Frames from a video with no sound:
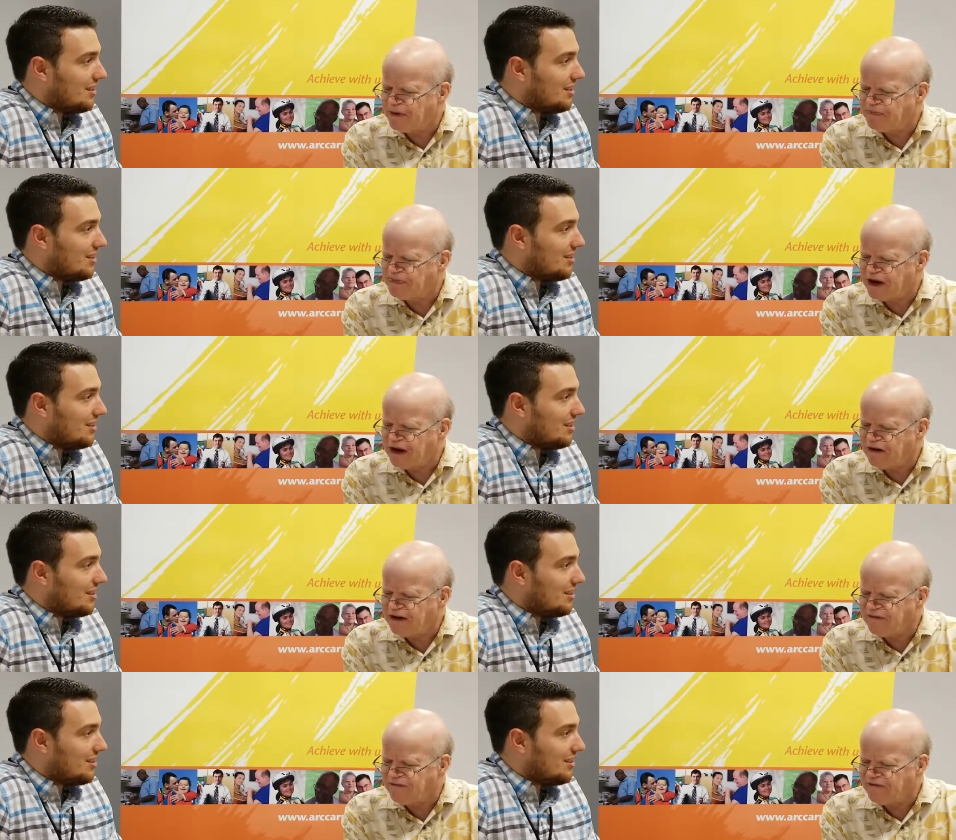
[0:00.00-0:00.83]

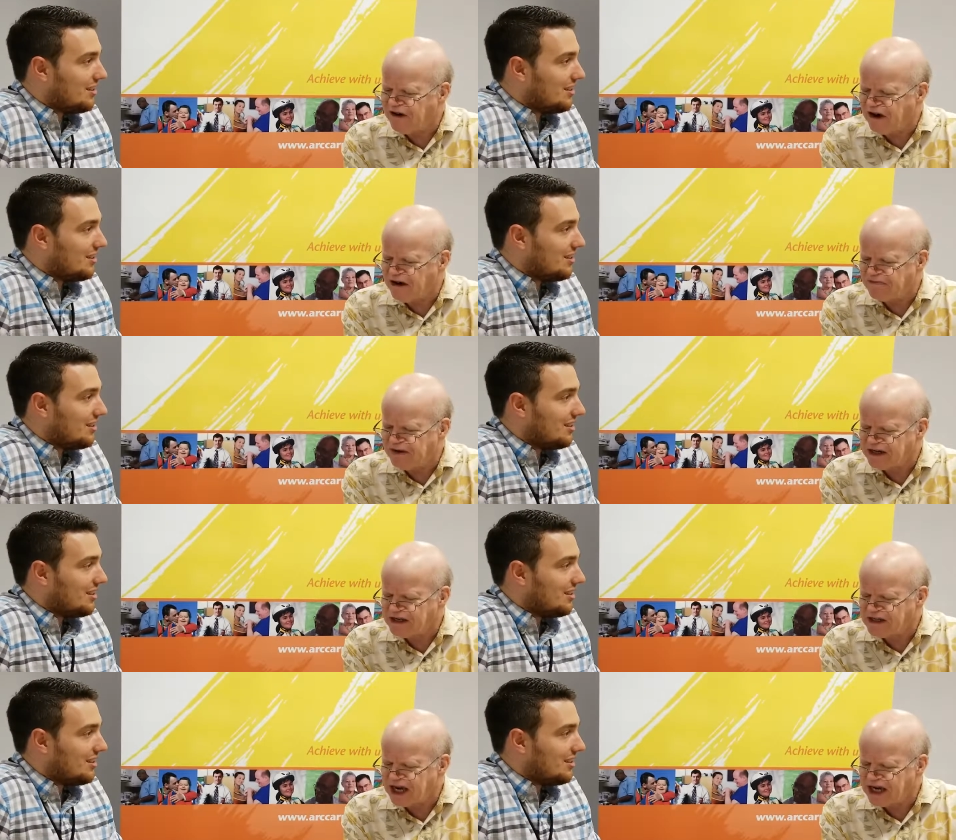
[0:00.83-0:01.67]
Speaker 1: berry farm
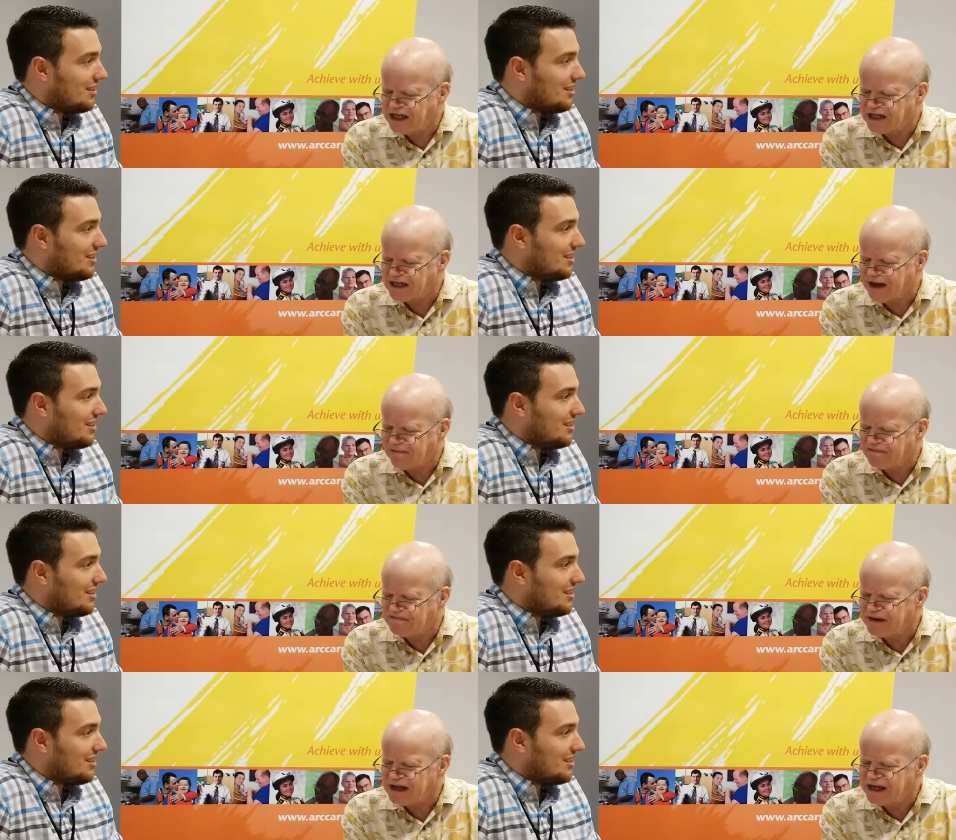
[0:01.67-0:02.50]
and taste the
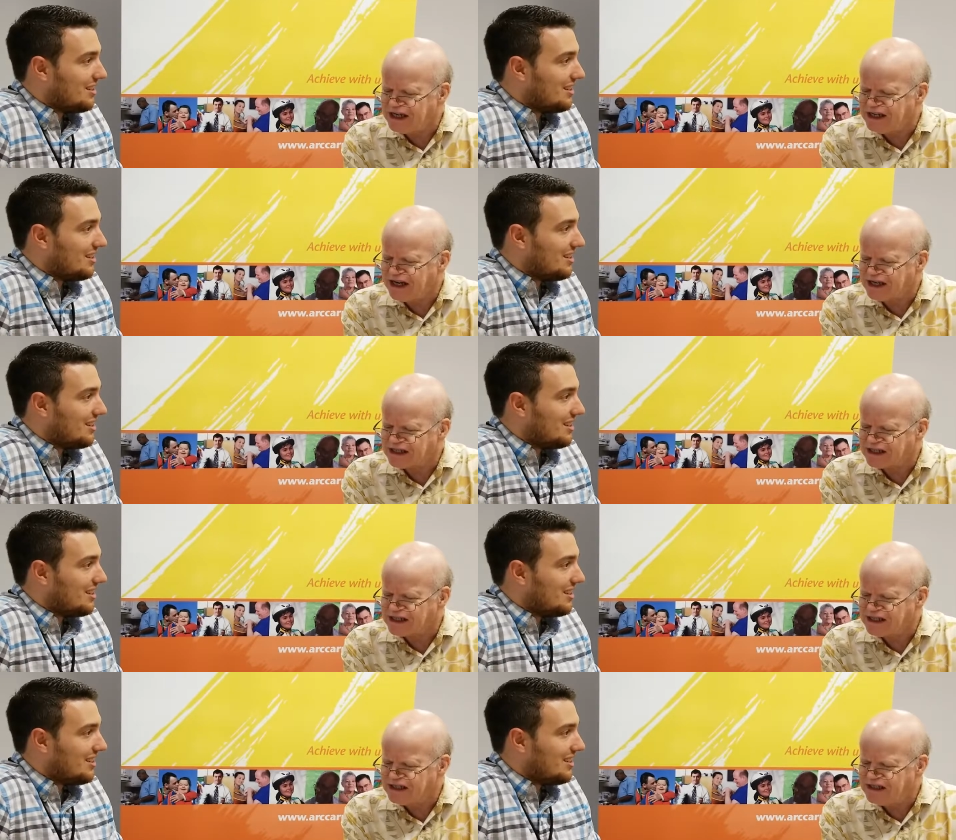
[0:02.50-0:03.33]

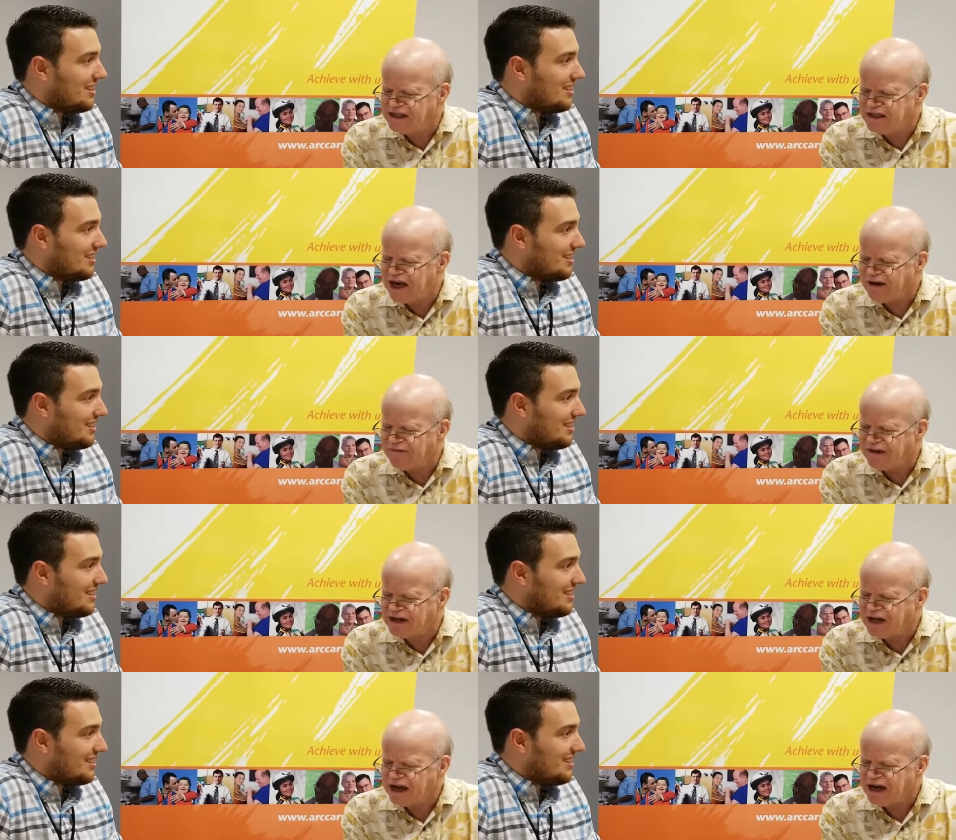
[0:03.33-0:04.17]
peanuts and
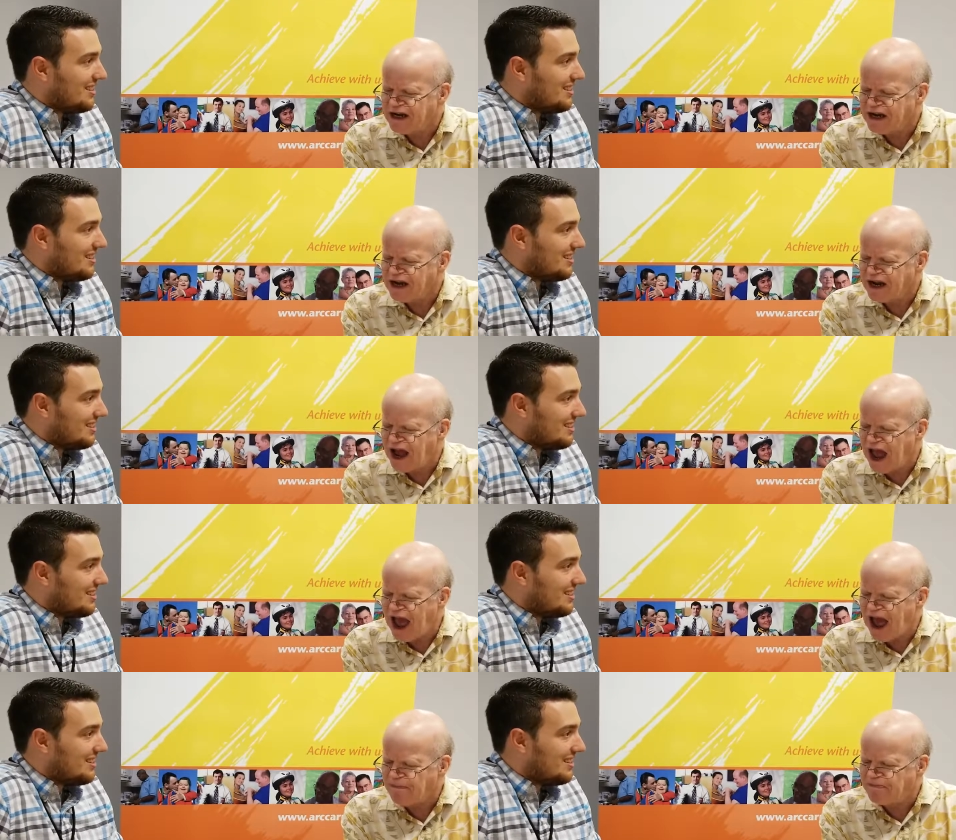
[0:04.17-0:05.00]
different
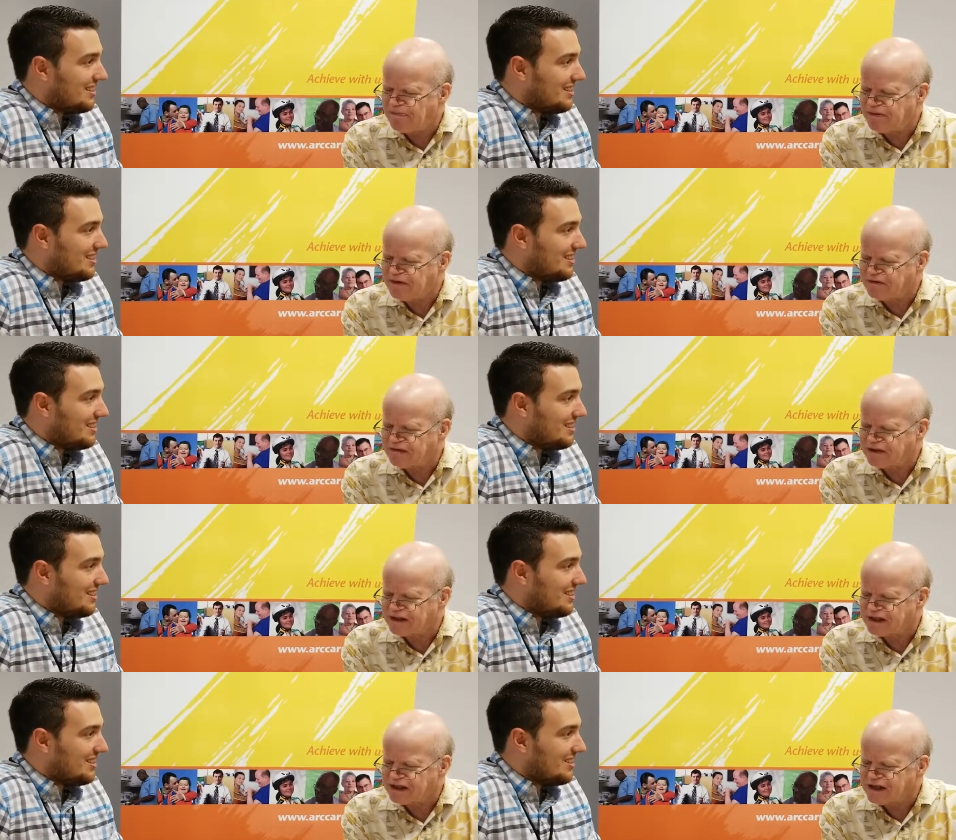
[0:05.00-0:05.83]

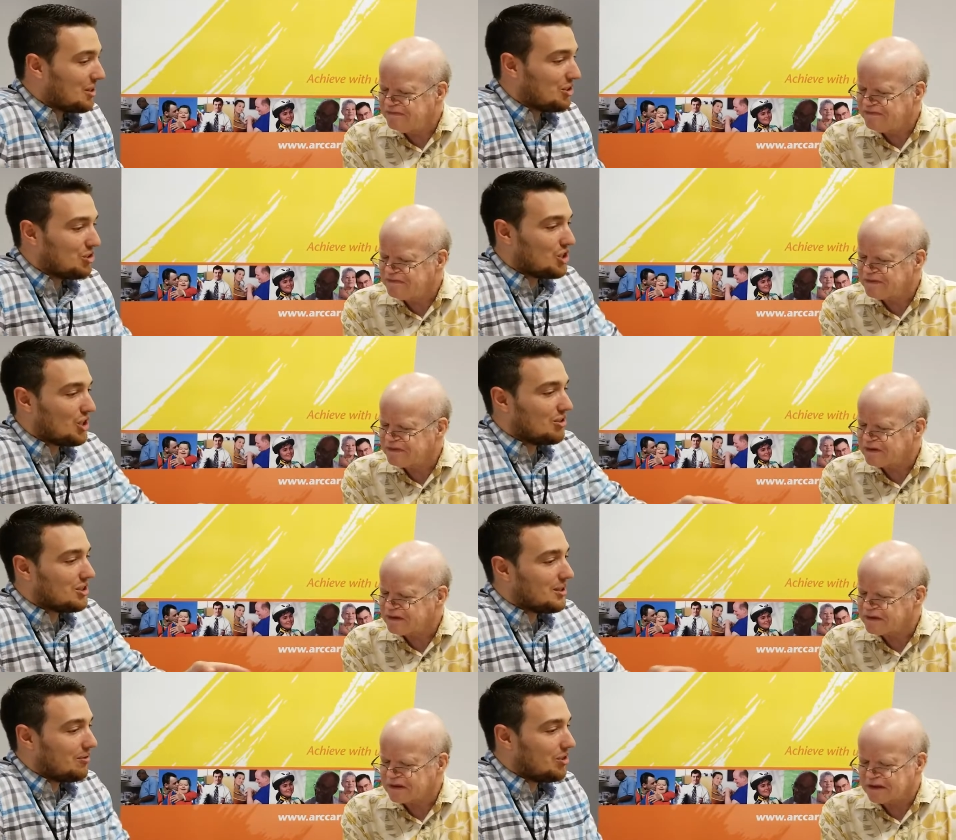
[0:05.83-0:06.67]
apples.
Speaker 2: Why don't you show
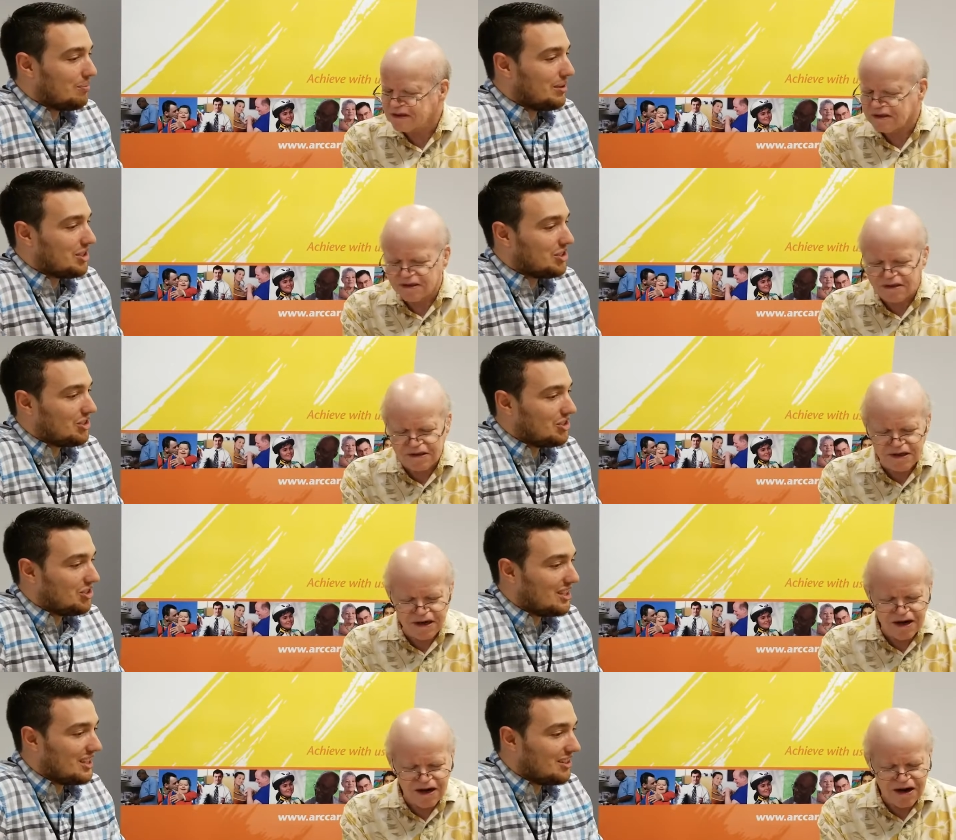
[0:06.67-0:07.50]
us some of your pictures
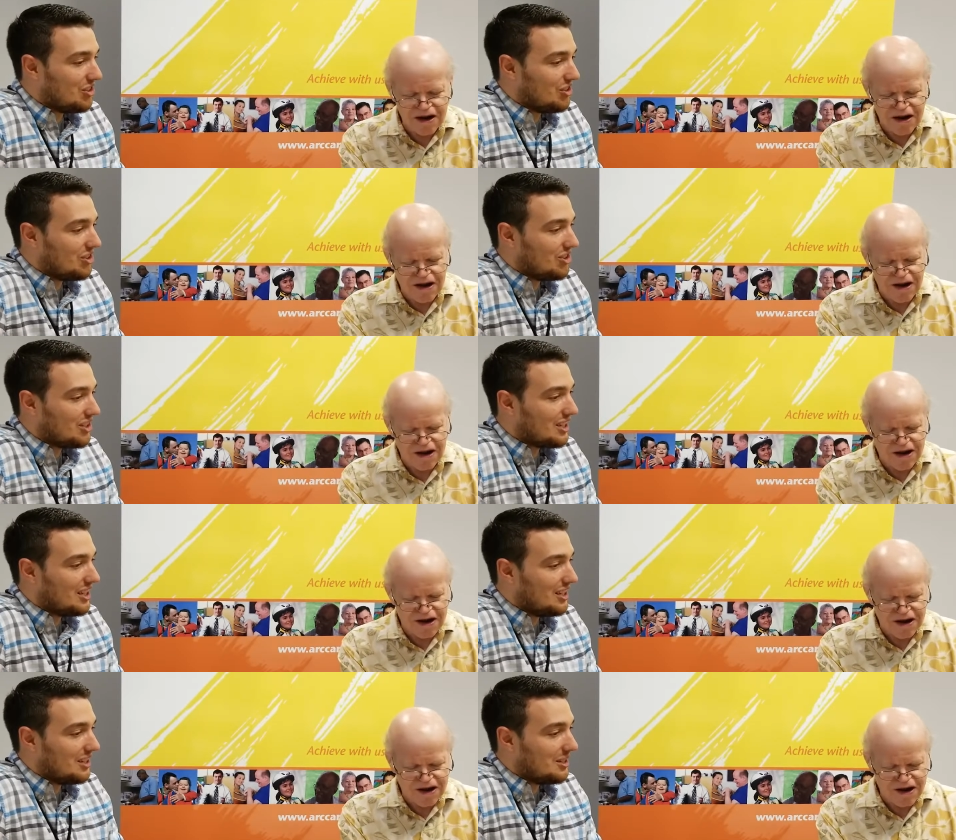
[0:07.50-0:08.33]
you, you took
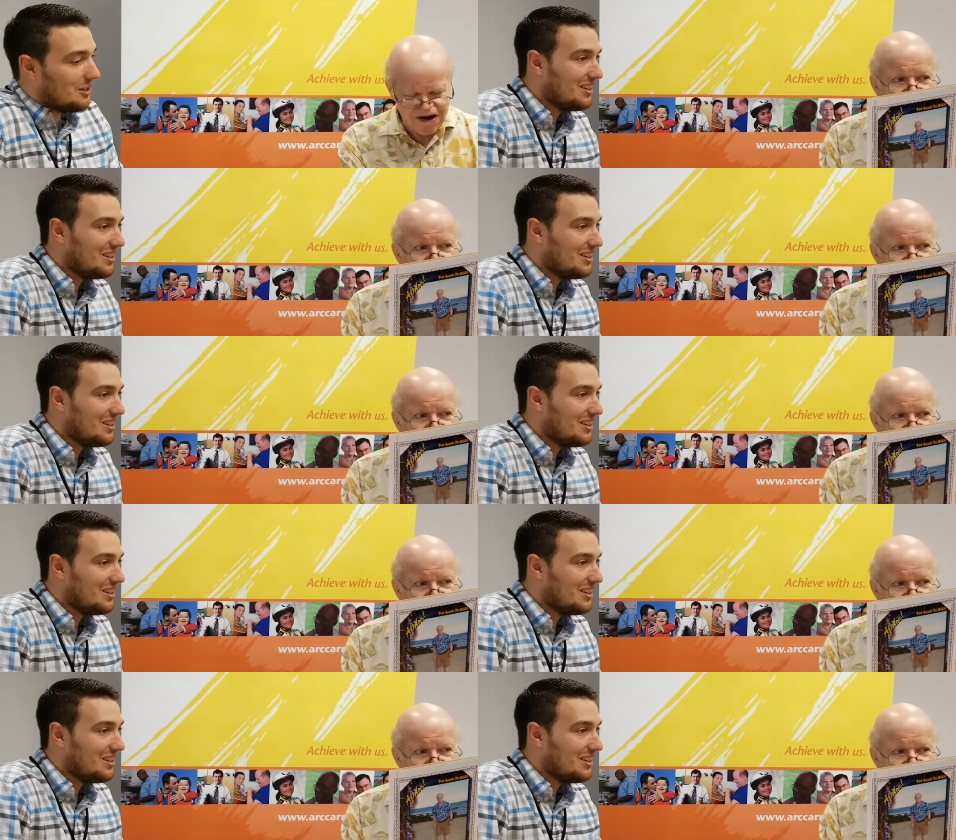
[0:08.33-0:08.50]
here?